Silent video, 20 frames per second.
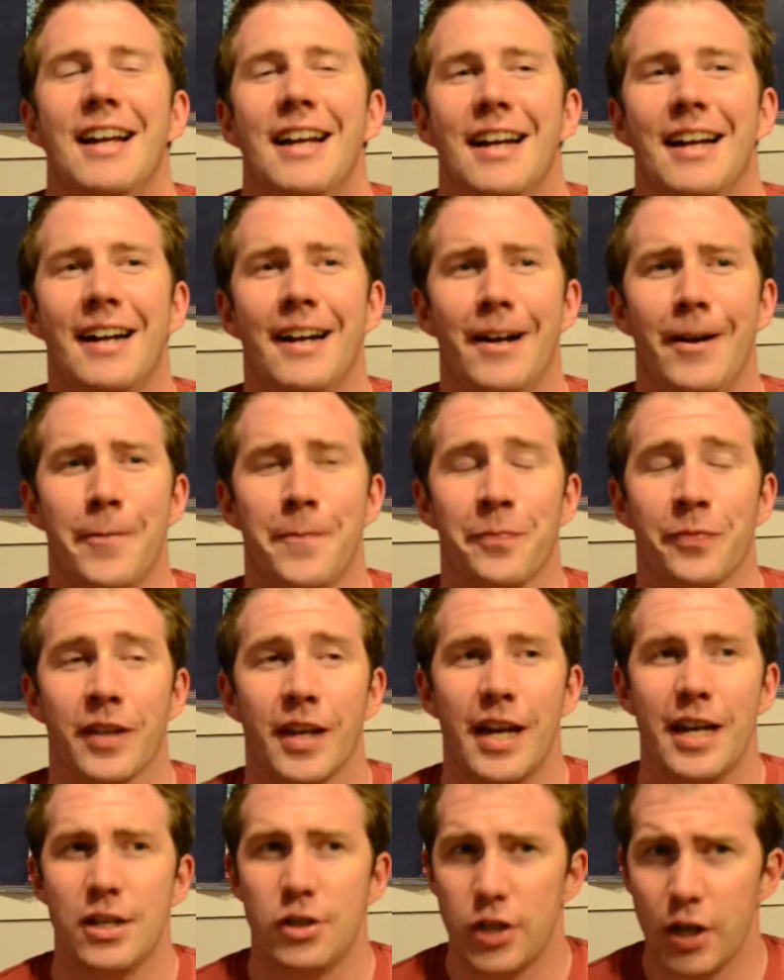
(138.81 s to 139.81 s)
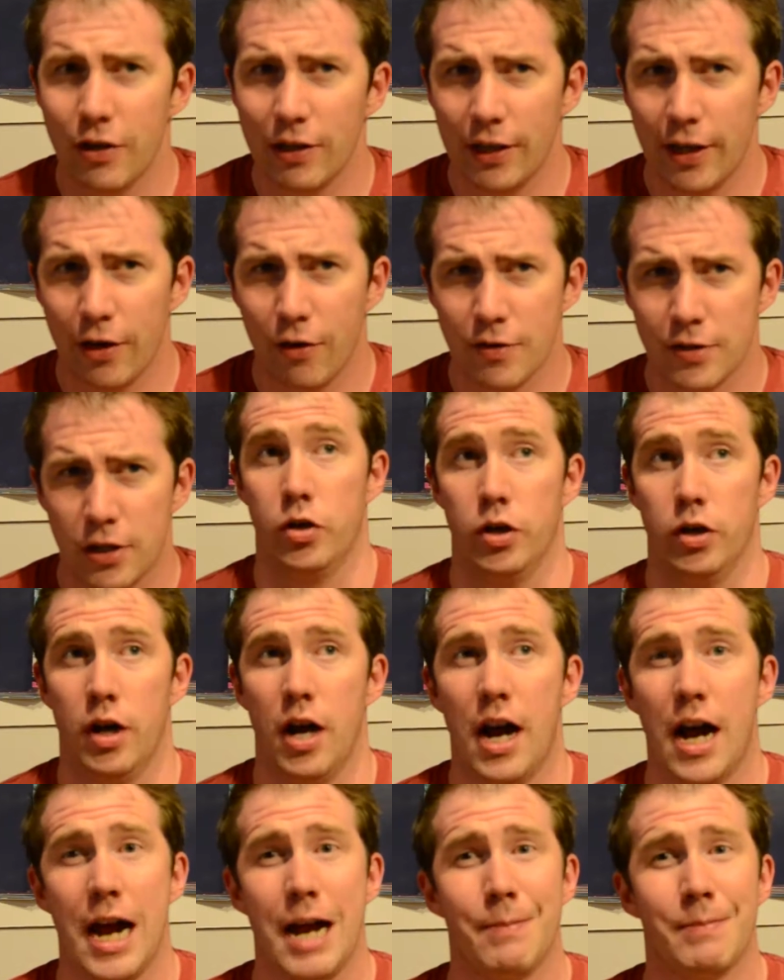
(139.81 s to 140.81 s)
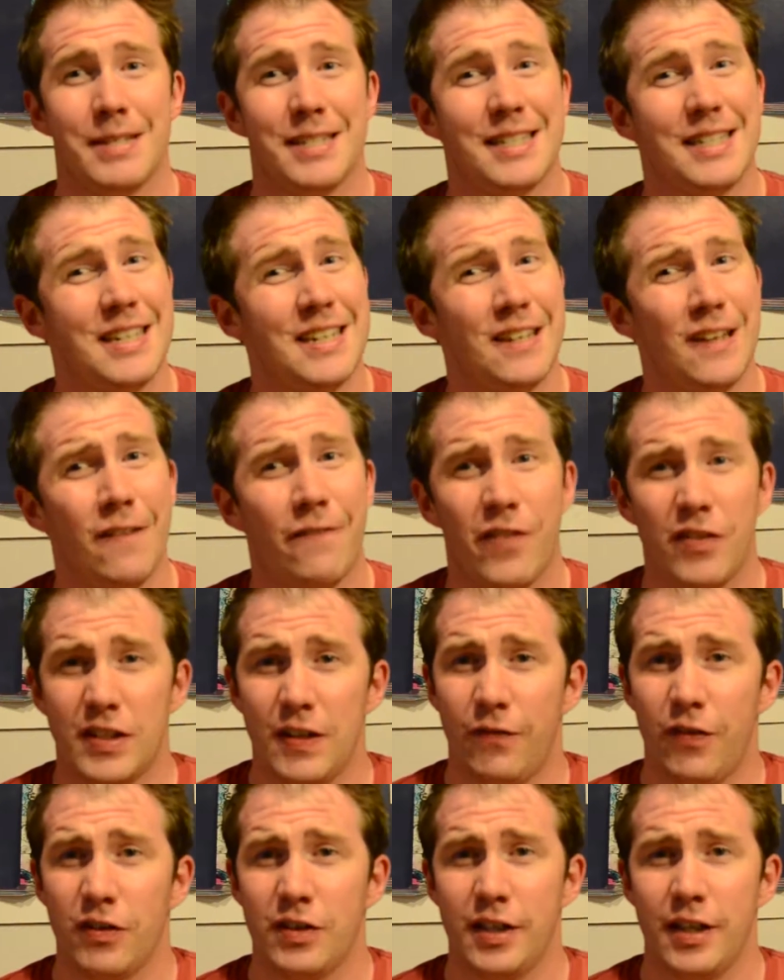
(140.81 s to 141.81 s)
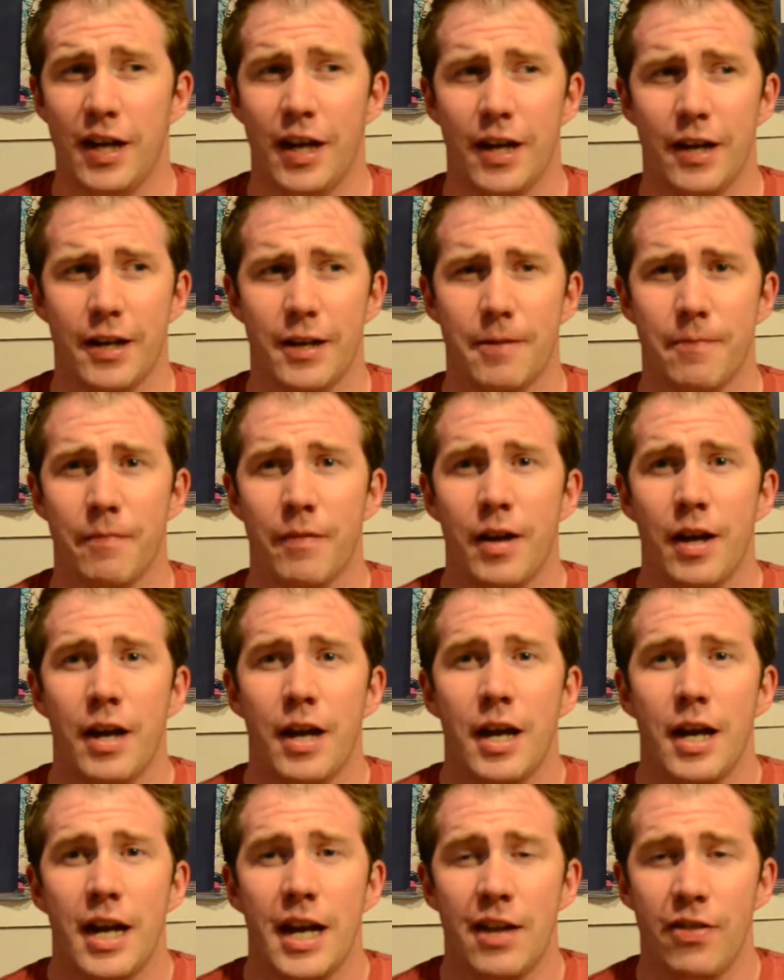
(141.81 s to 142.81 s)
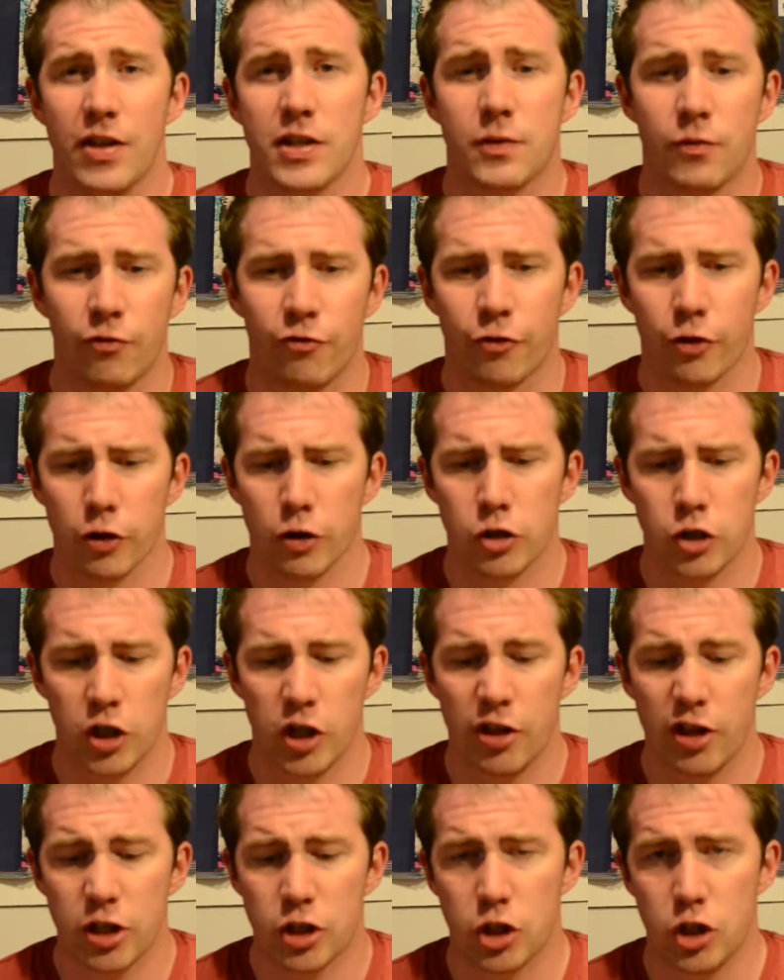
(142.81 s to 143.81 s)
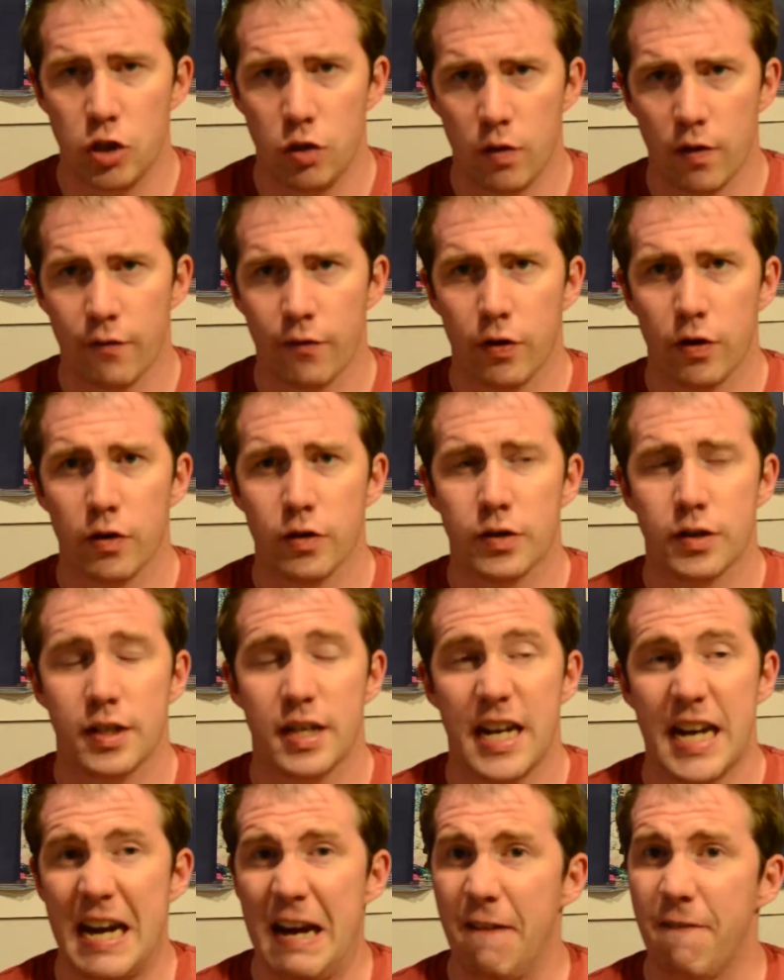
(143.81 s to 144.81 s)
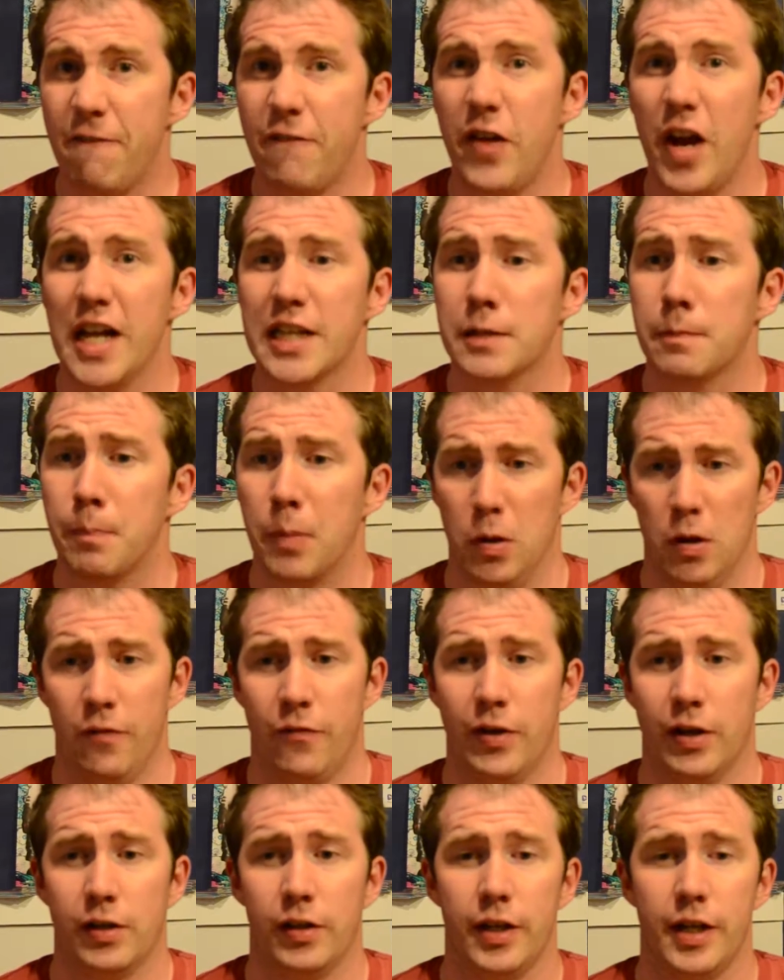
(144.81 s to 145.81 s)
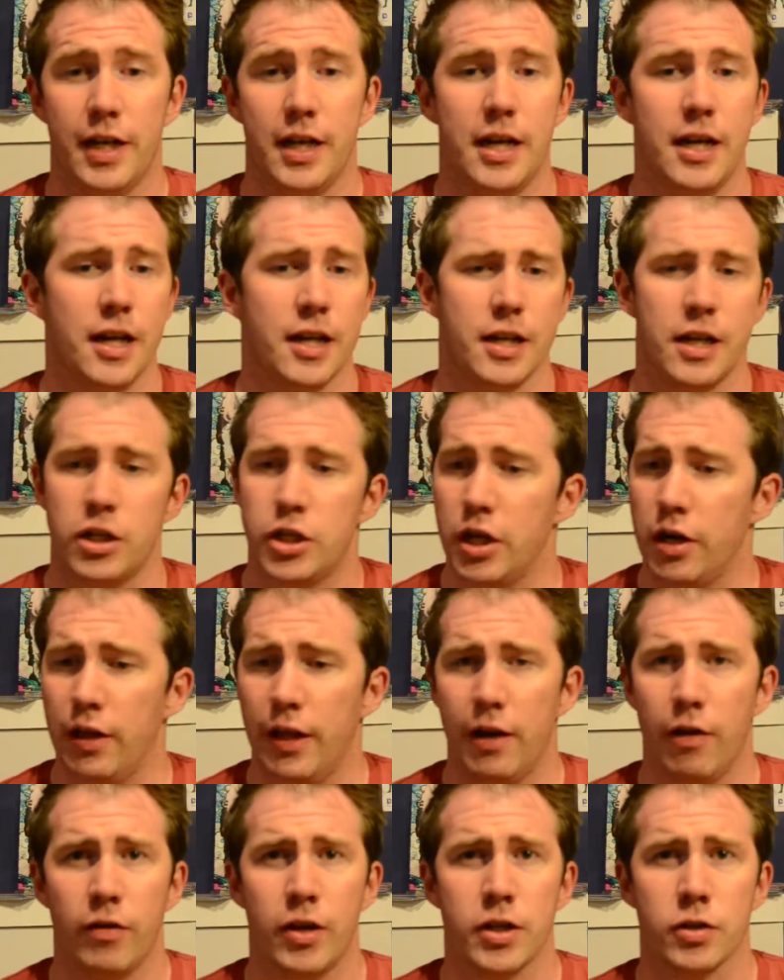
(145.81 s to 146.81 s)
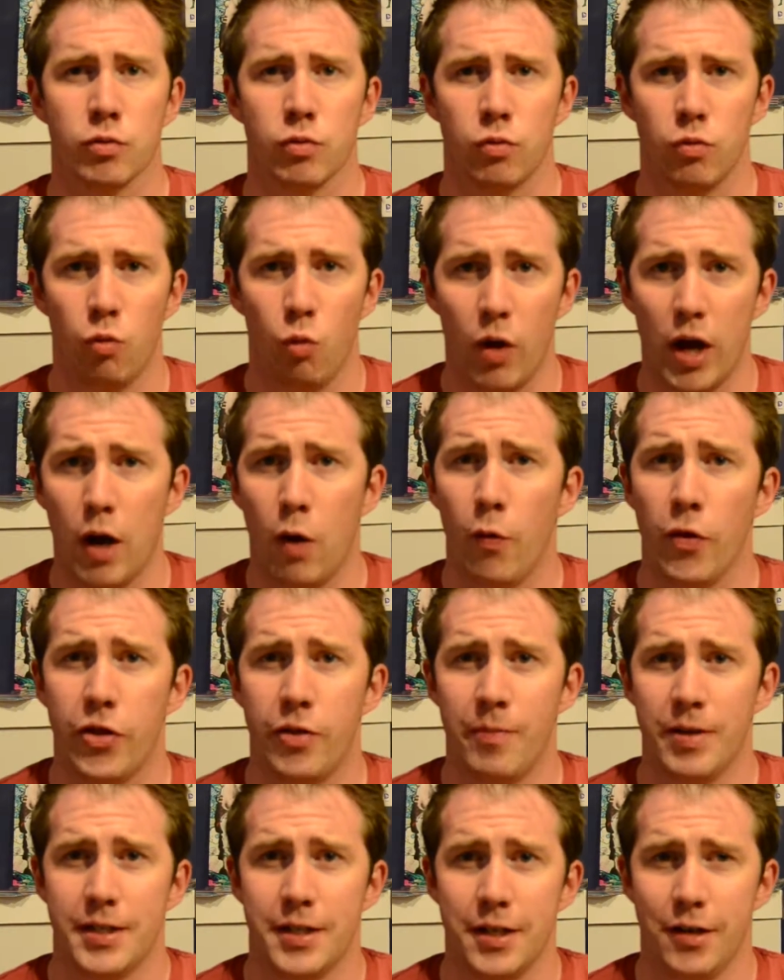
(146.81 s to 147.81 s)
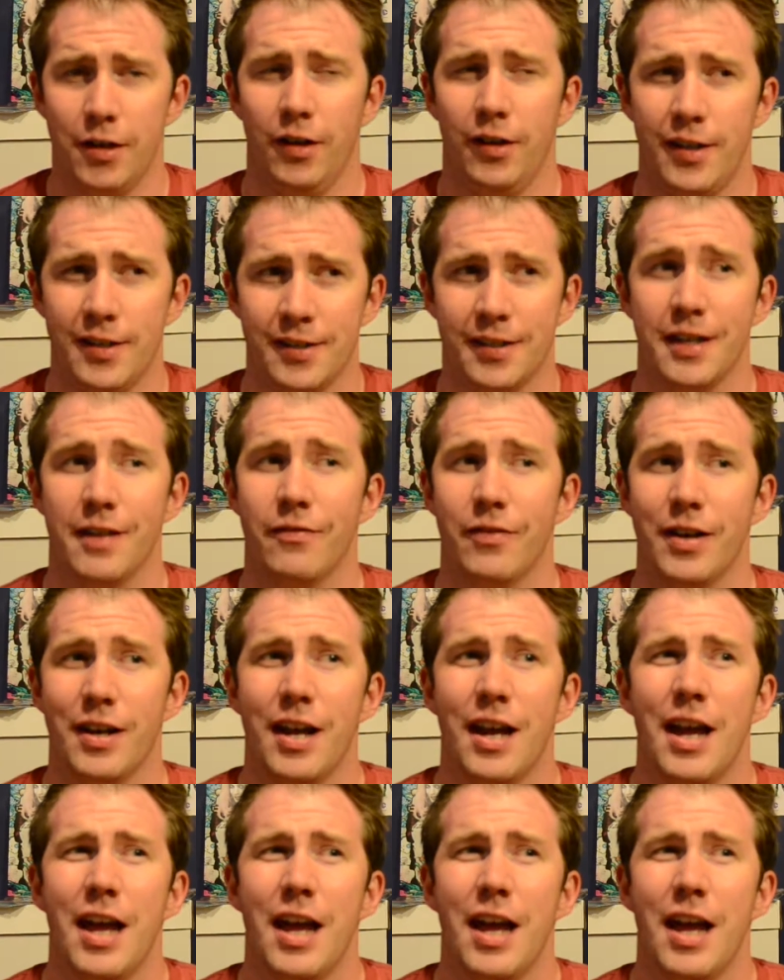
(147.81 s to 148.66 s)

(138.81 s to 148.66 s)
And Jared Leto is I'm still 50-50 on him. In this version, in this universe, he fits perfectly. Jared Leto does well with the material he's given.